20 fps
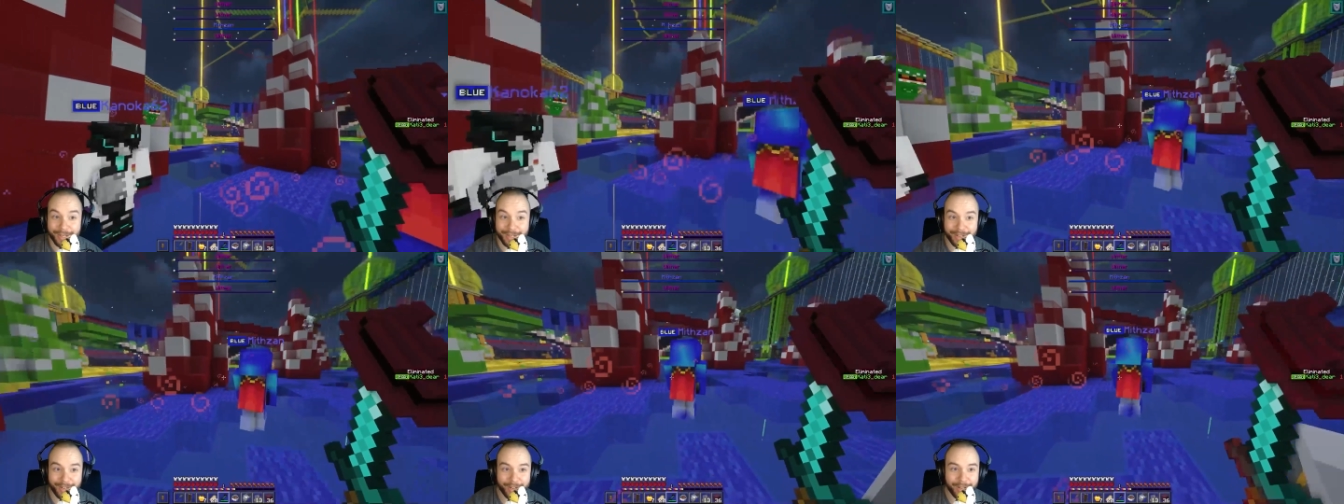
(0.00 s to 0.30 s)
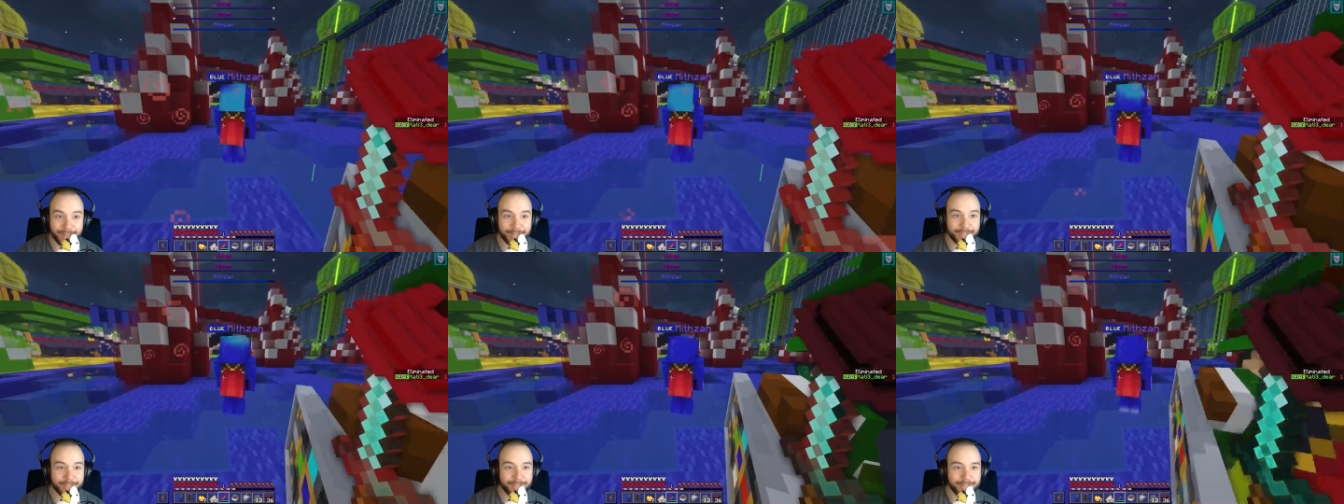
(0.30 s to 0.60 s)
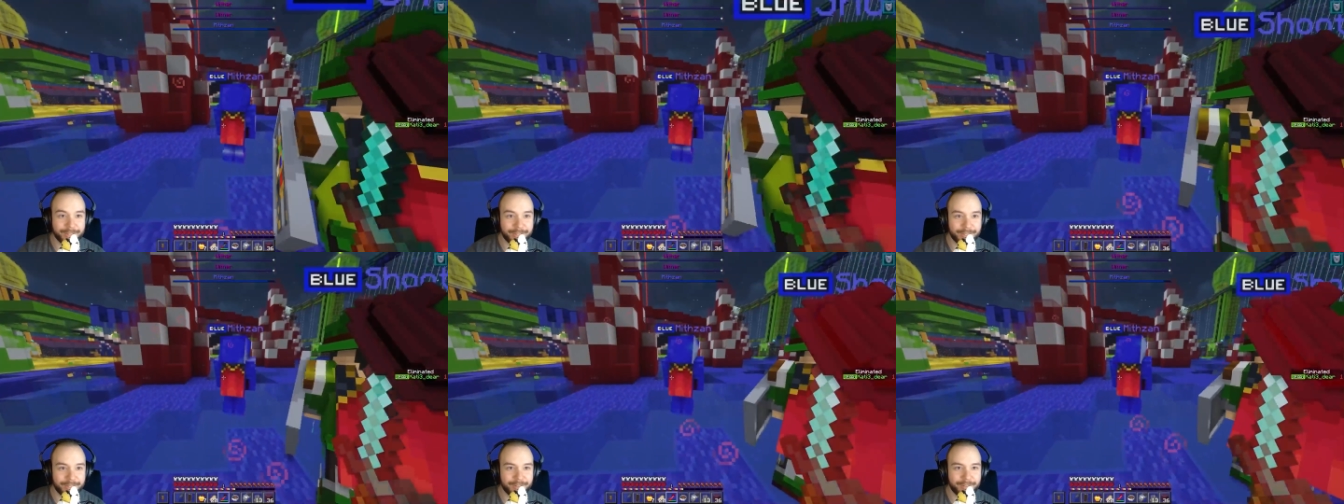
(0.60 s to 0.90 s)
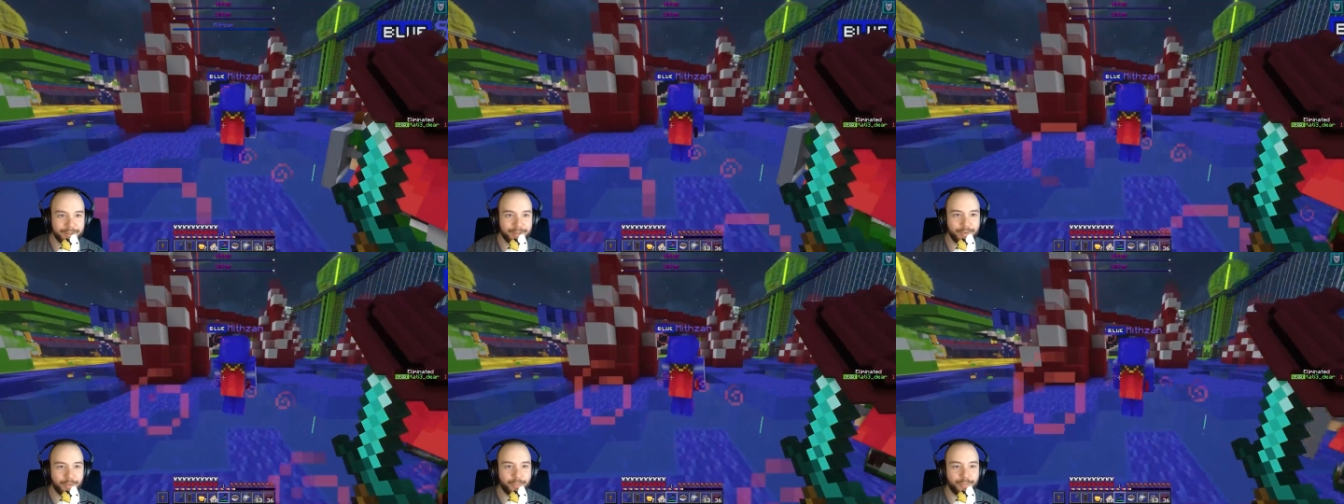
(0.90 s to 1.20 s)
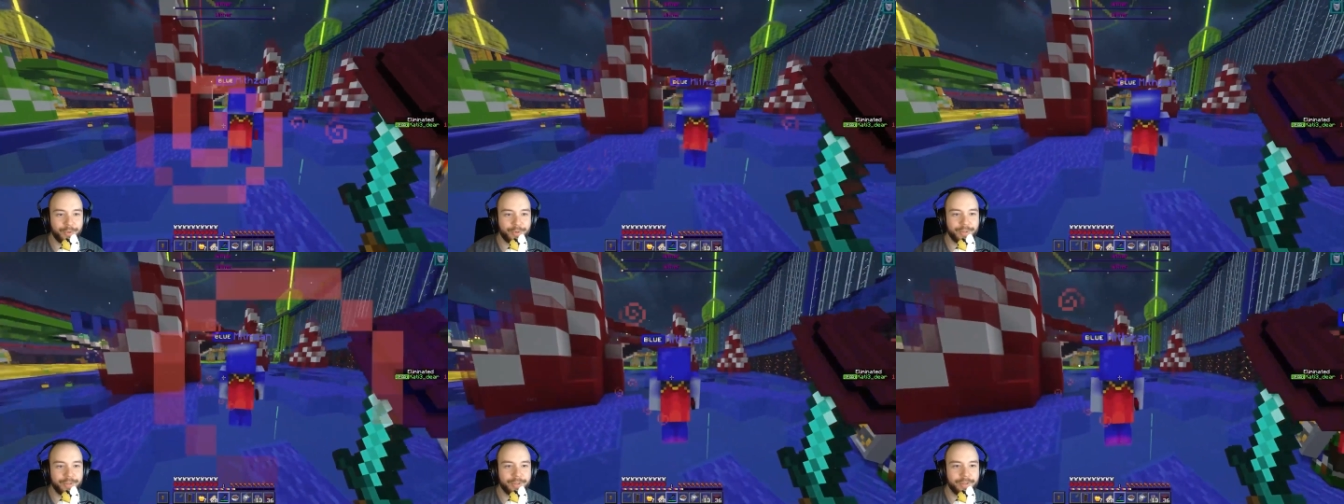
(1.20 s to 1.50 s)
I just realized the
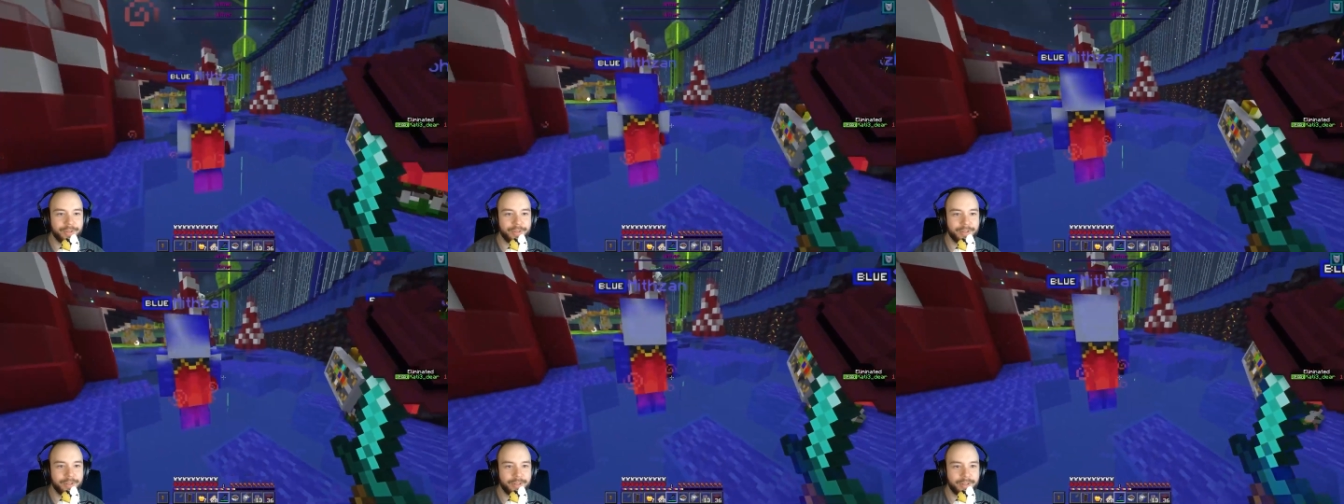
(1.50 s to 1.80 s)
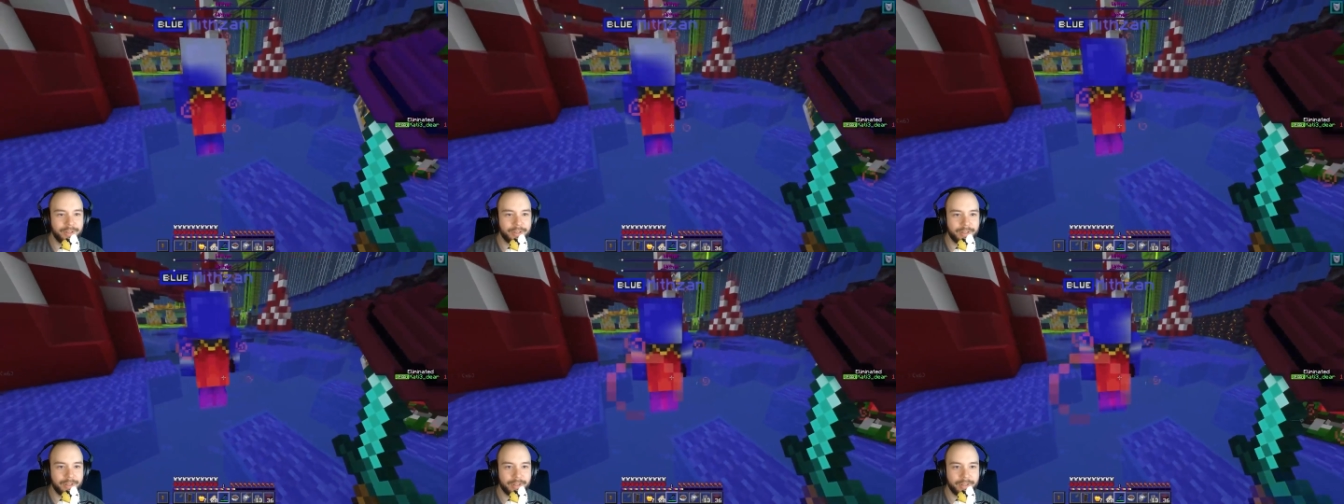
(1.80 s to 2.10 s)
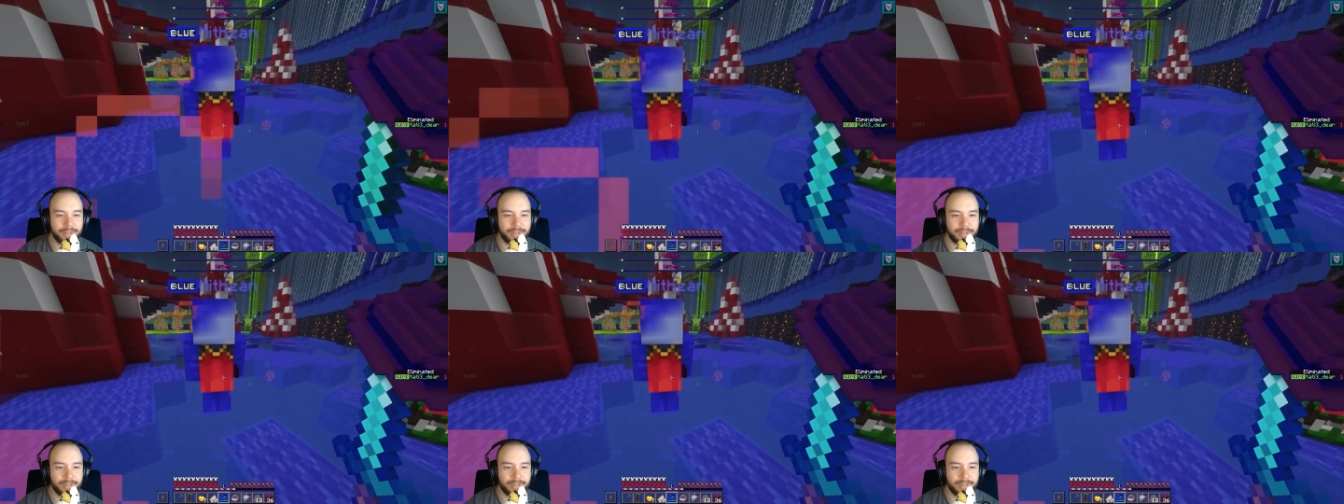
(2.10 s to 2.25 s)
armor you guys are wearing.